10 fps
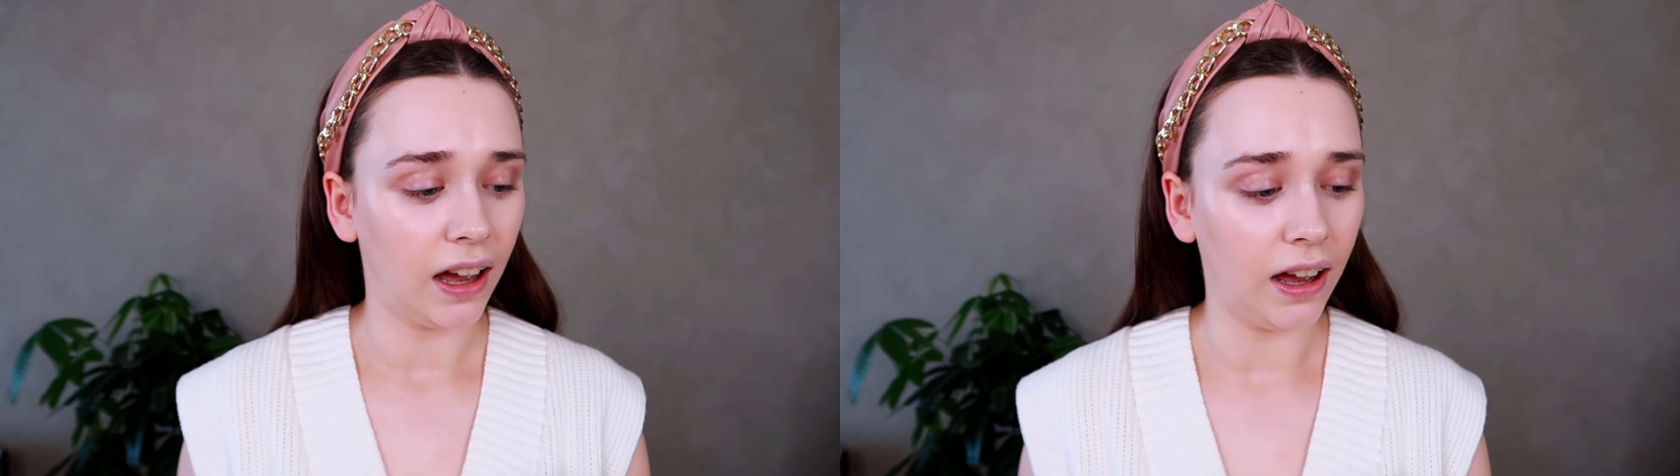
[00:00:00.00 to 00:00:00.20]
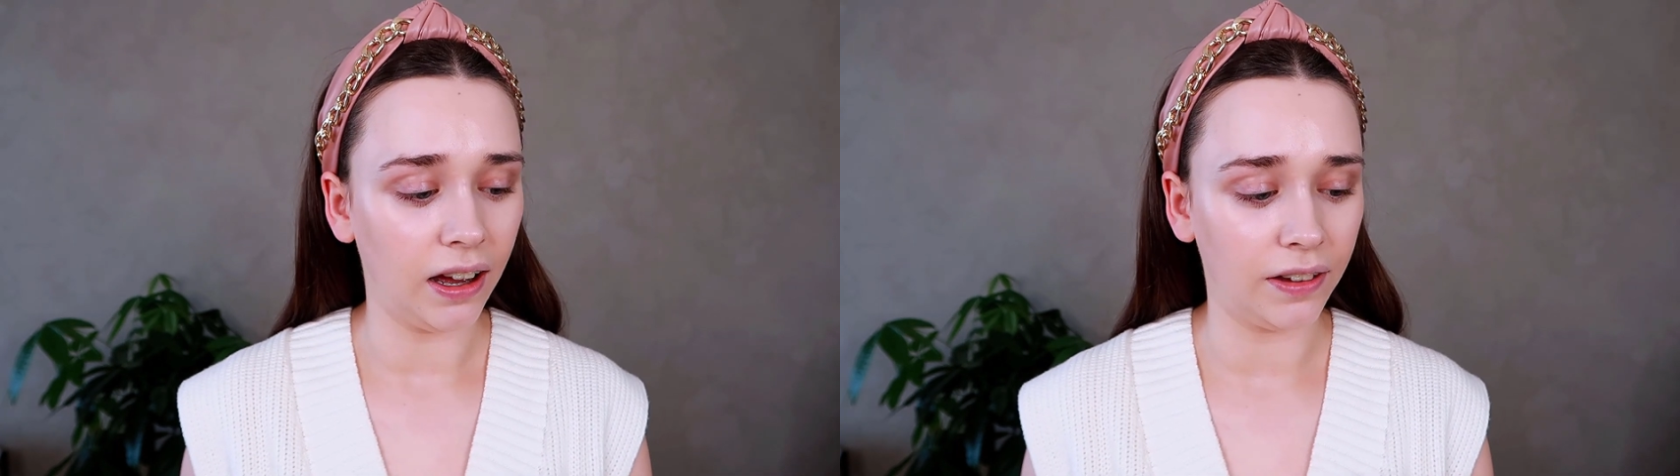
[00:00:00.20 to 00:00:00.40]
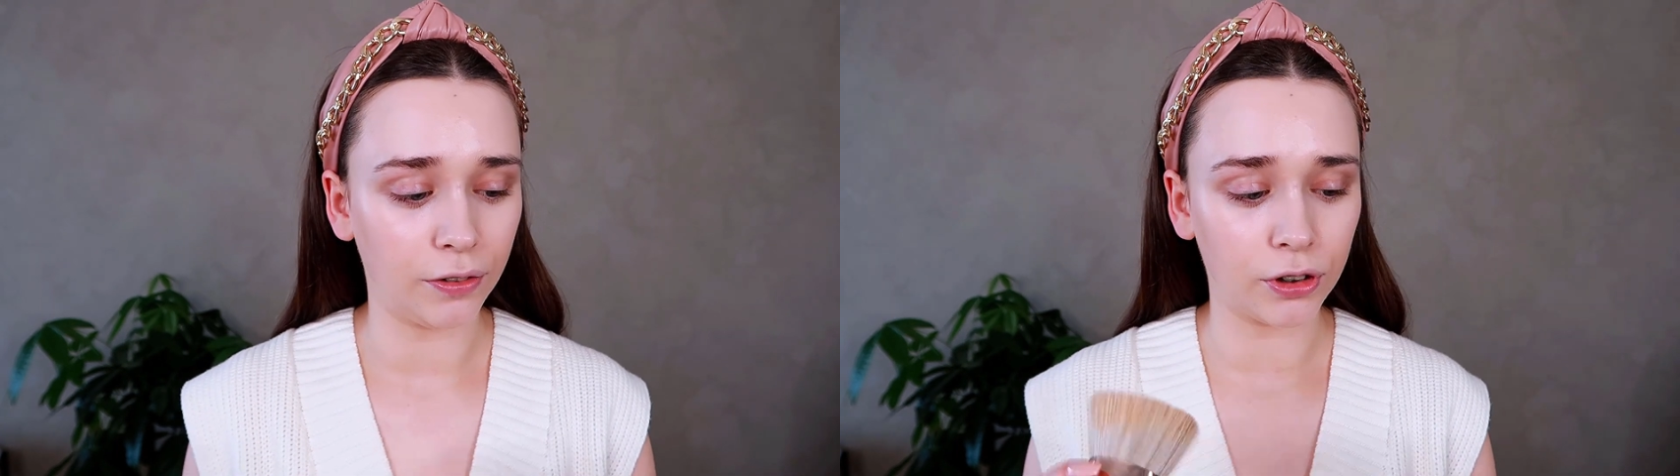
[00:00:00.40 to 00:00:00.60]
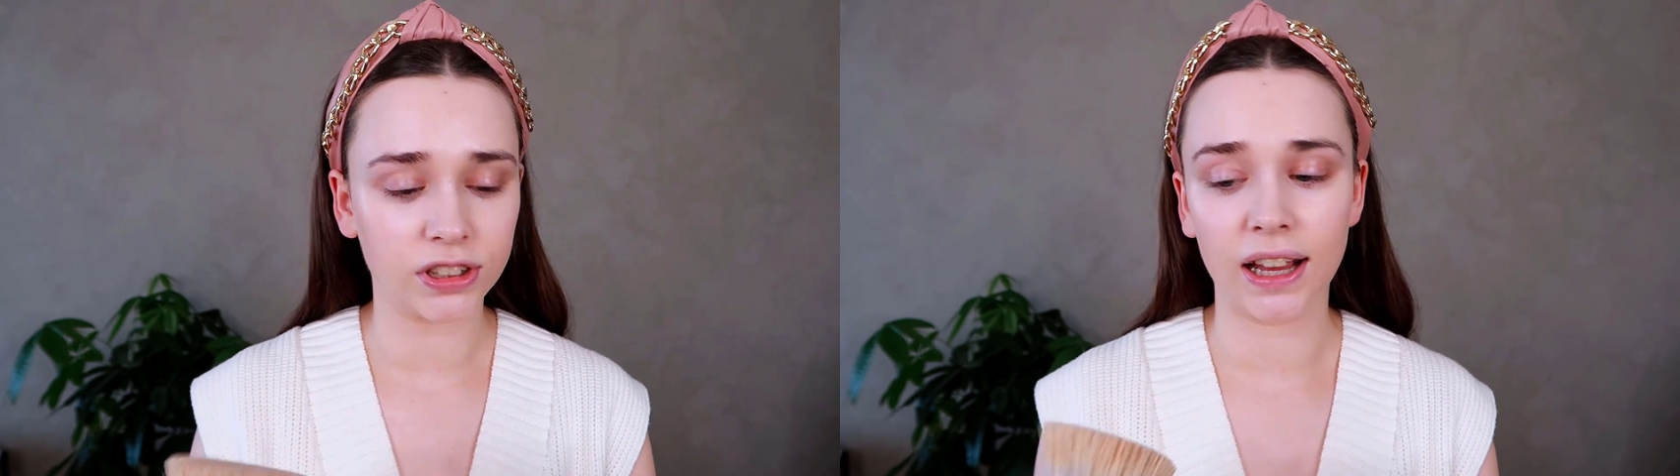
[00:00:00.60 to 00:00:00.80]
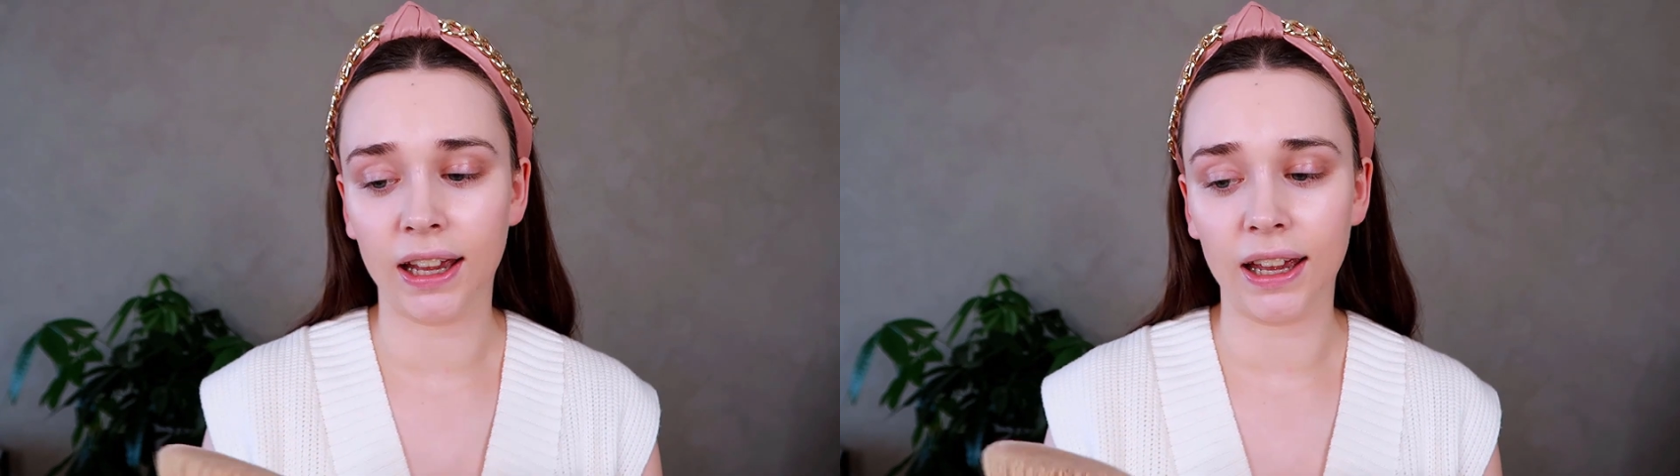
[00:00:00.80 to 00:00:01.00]
The
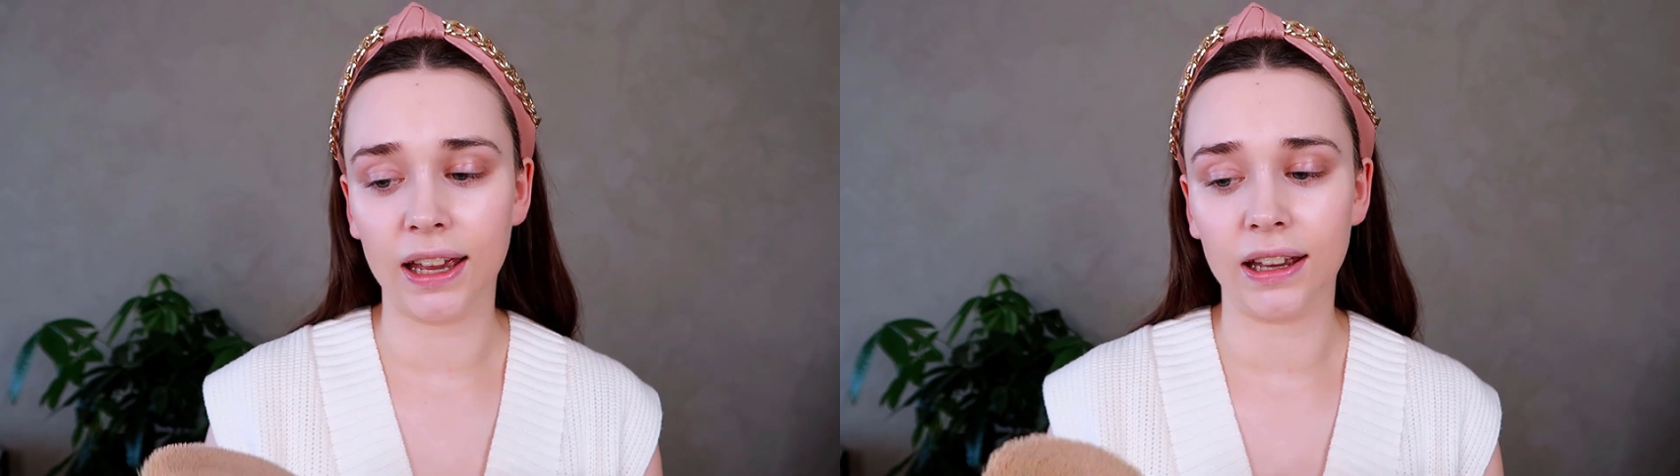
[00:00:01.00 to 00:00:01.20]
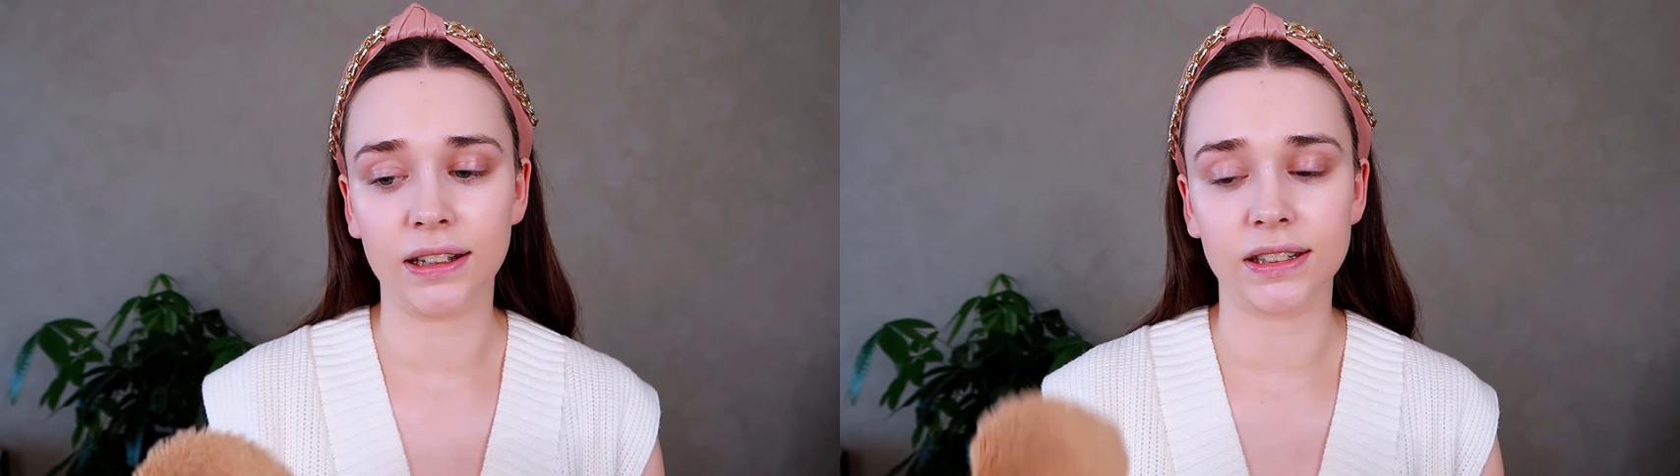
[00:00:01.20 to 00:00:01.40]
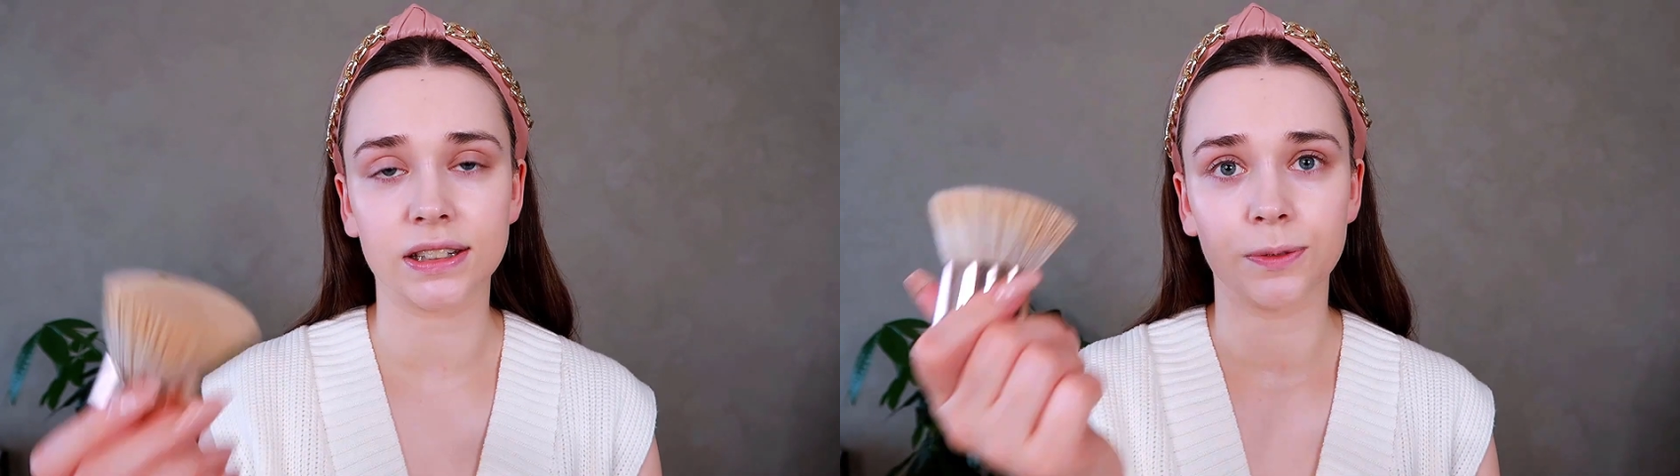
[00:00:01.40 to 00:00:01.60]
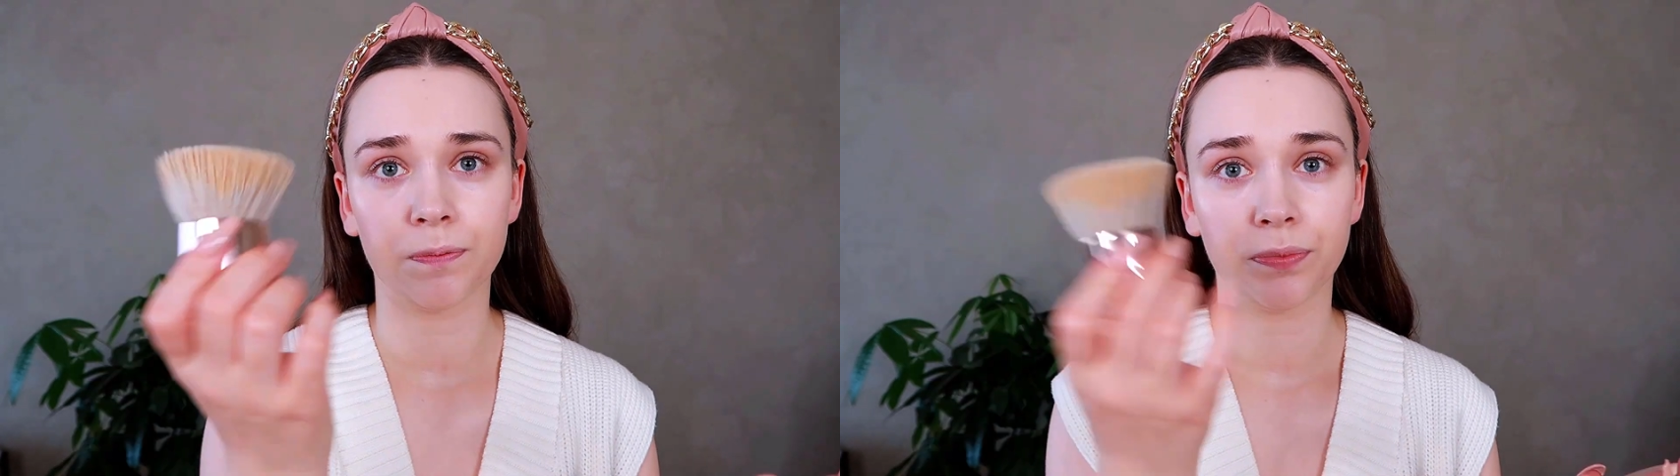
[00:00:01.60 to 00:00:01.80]
first thing is